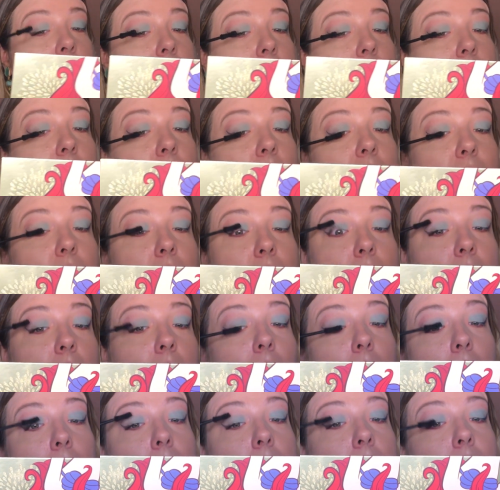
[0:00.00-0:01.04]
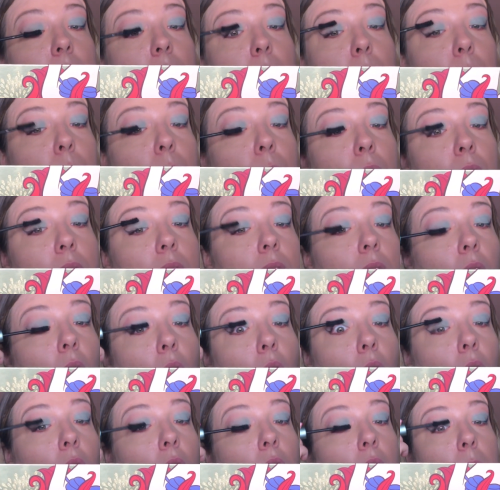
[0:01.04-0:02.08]
it just like was
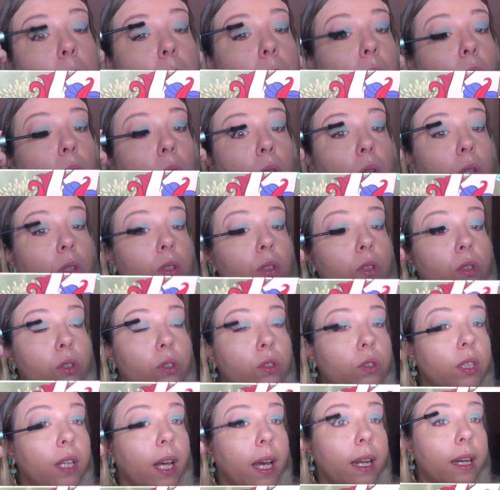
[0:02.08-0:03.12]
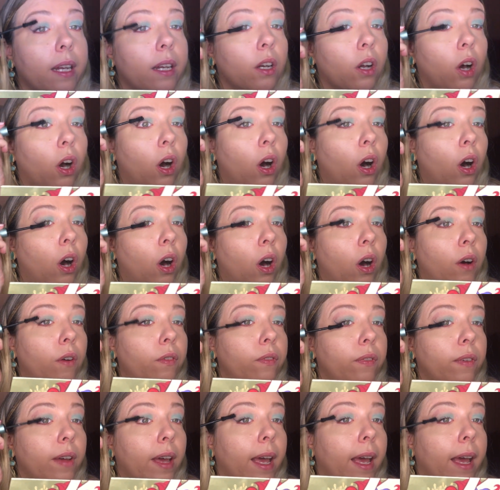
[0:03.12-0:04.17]
horrible to get it
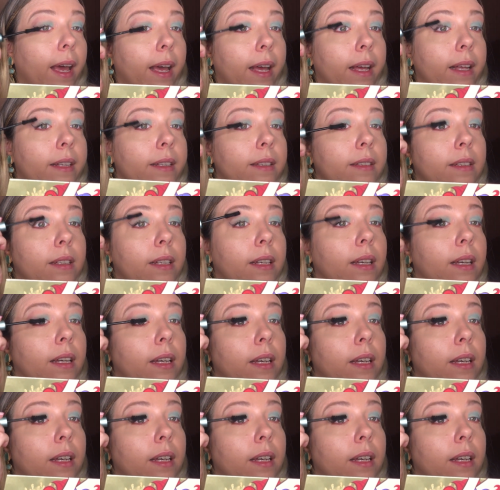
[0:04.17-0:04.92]
off, and